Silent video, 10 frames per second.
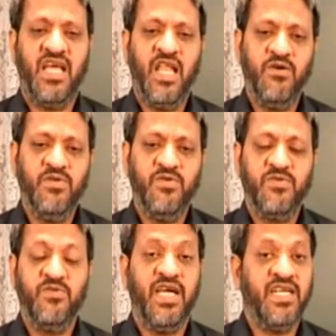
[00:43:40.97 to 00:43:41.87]
allow you
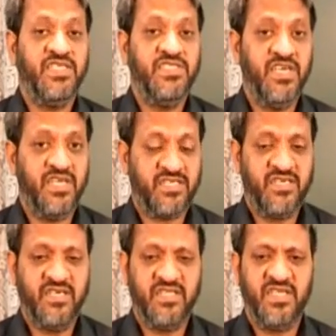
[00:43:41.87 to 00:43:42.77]
to
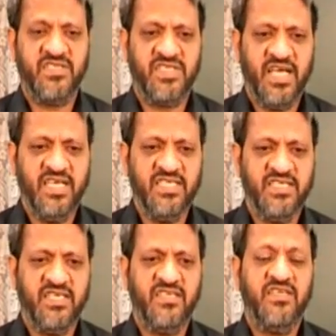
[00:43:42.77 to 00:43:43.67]
adjust the size
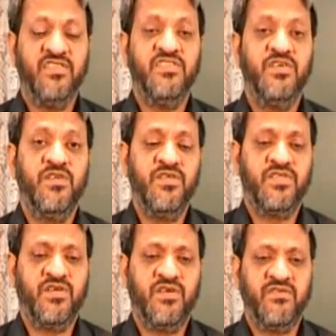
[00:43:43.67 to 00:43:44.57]
and
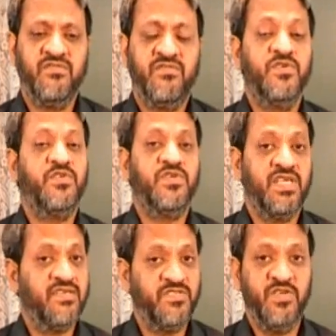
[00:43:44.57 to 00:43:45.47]
resolution of the
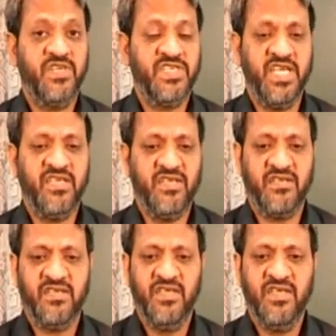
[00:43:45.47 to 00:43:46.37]
photographs you are taking.
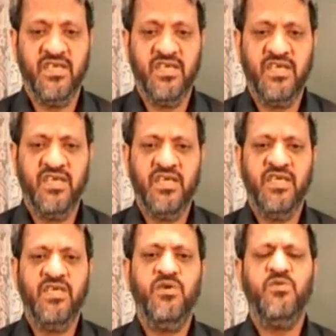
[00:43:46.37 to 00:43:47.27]

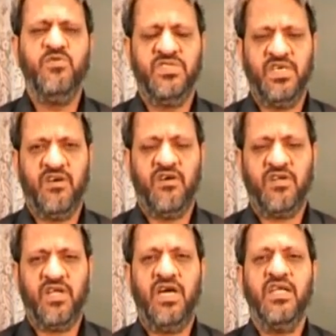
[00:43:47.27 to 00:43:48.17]
Huge or
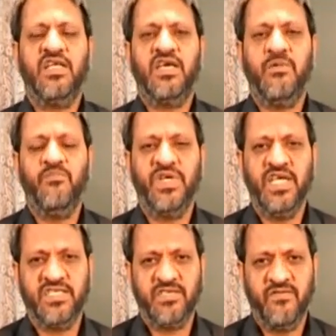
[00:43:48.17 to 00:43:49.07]

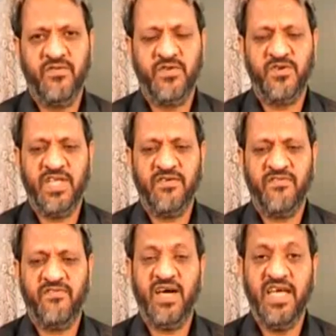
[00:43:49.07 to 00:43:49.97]
uncompressed photograph
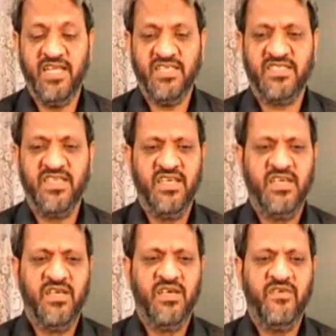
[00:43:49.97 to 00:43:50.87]
files
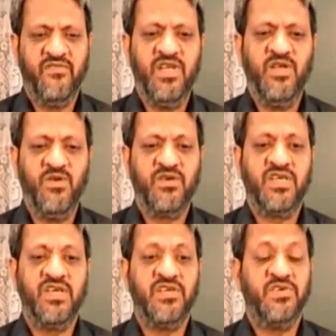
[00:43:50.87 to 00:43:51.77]
will look
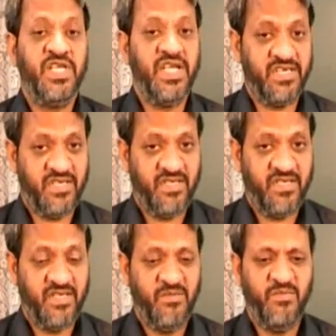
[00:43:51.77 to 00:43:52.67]
great,
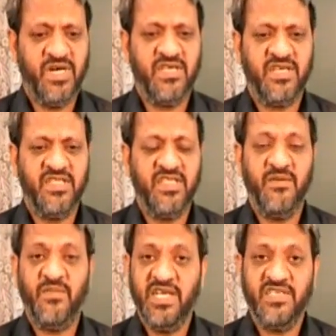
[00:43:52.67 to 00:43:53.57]
but they
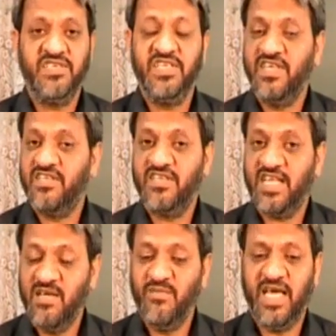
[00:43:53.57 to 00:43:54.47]
might create a
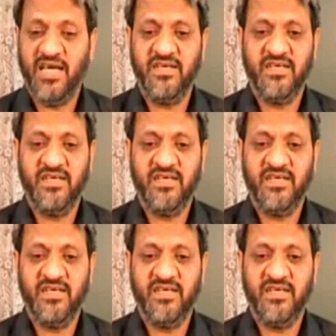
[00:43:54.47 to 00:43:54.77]
time lag.